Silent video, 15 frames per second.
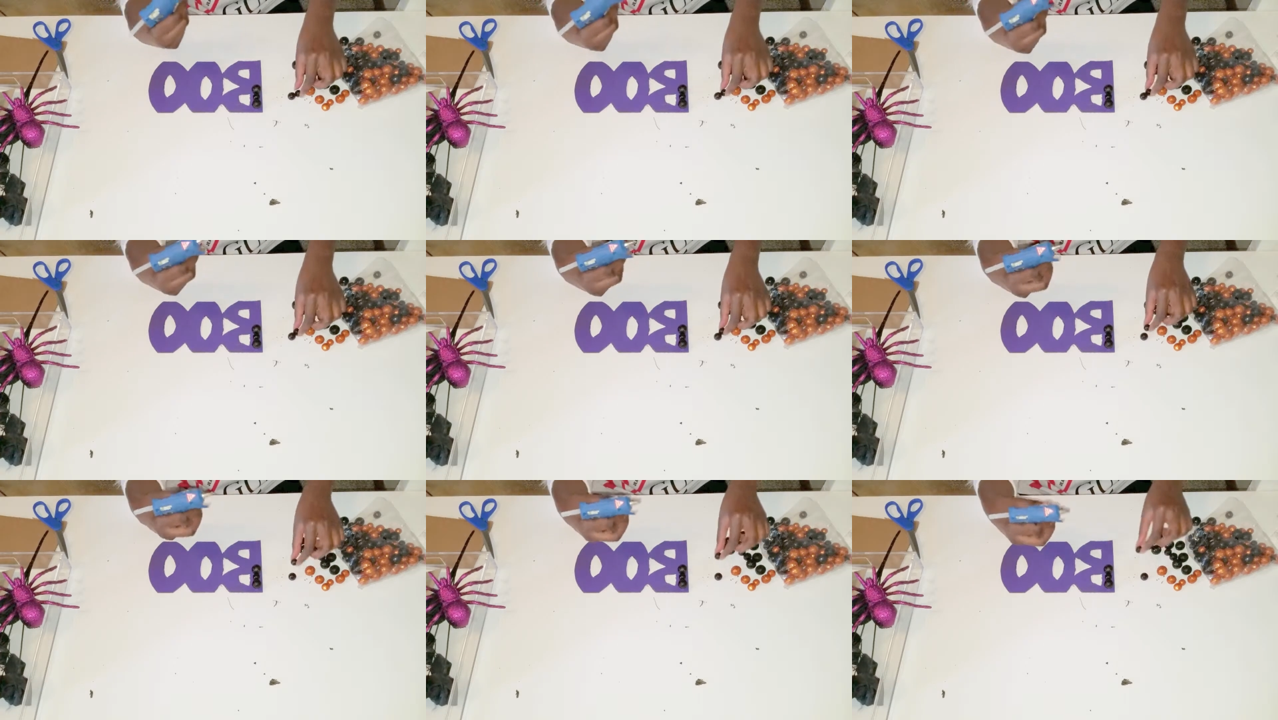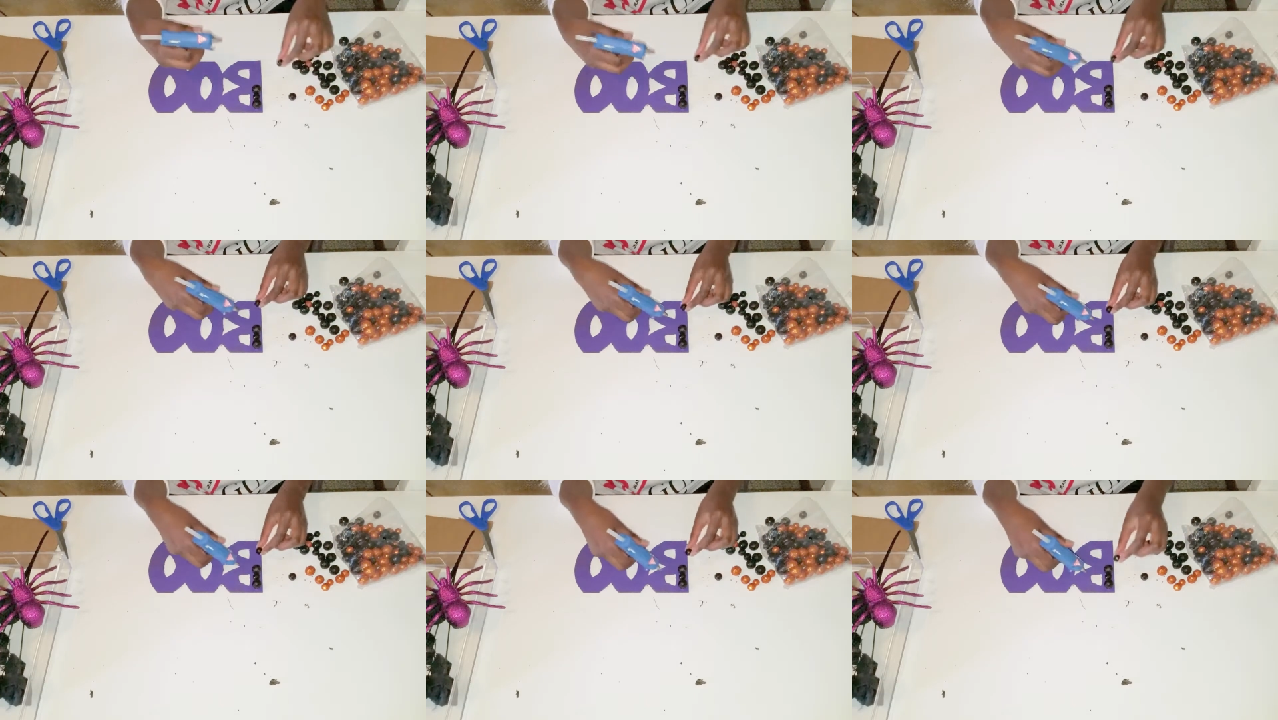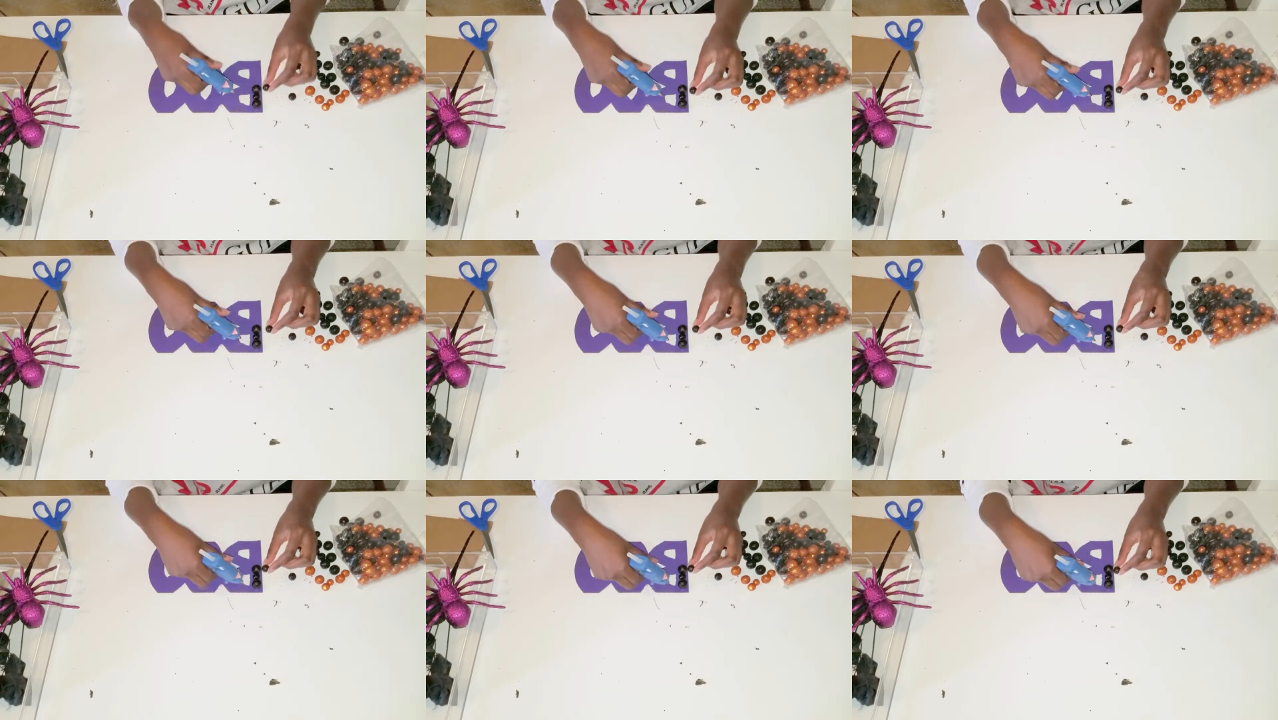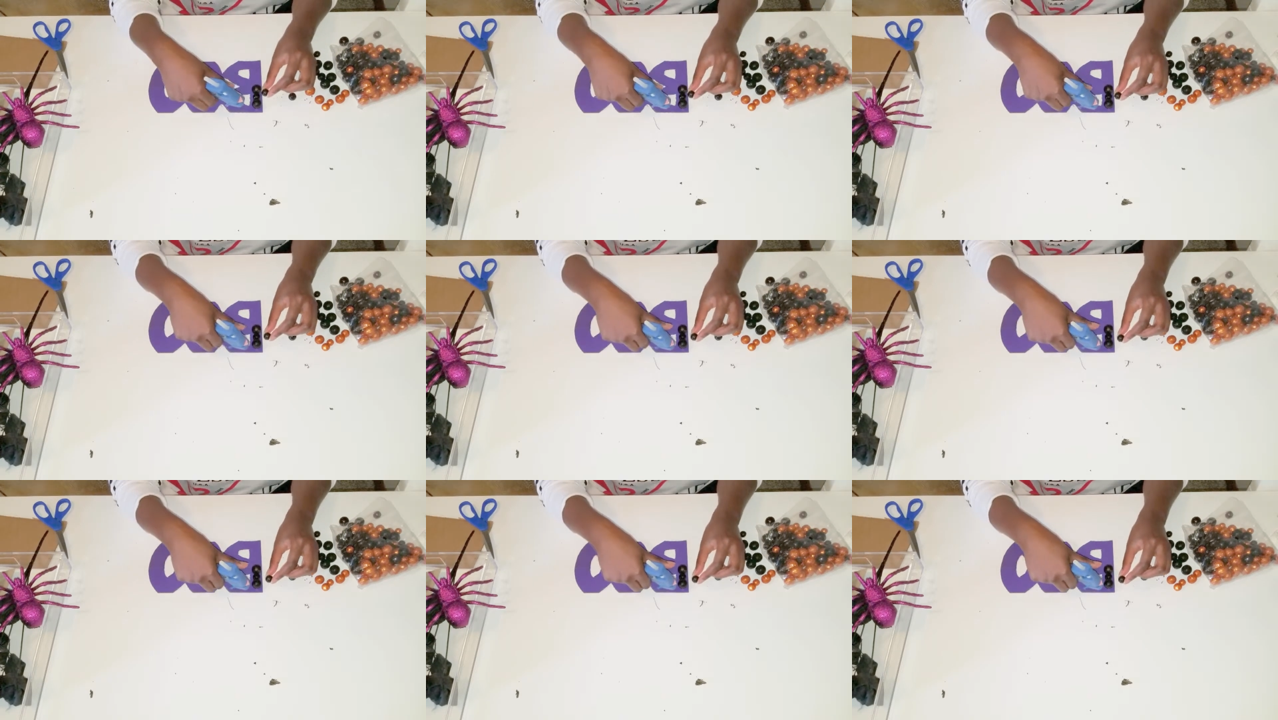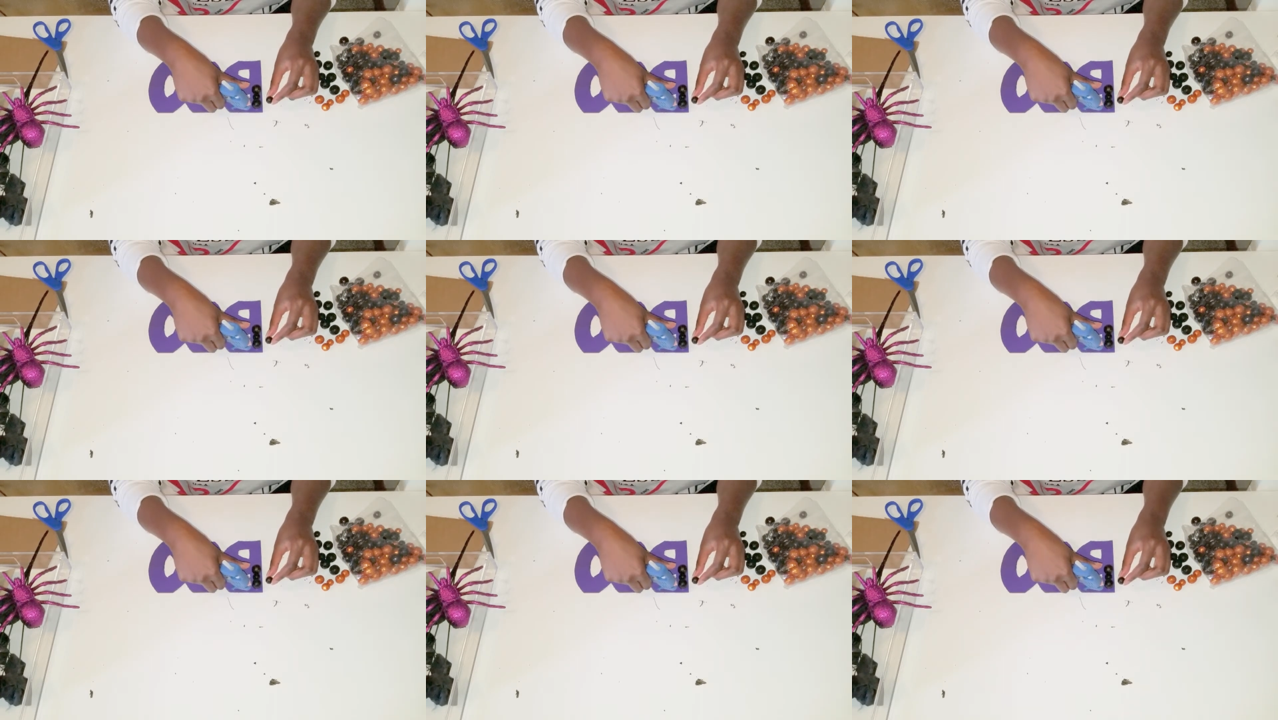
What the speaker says: [unreadable: no face in view]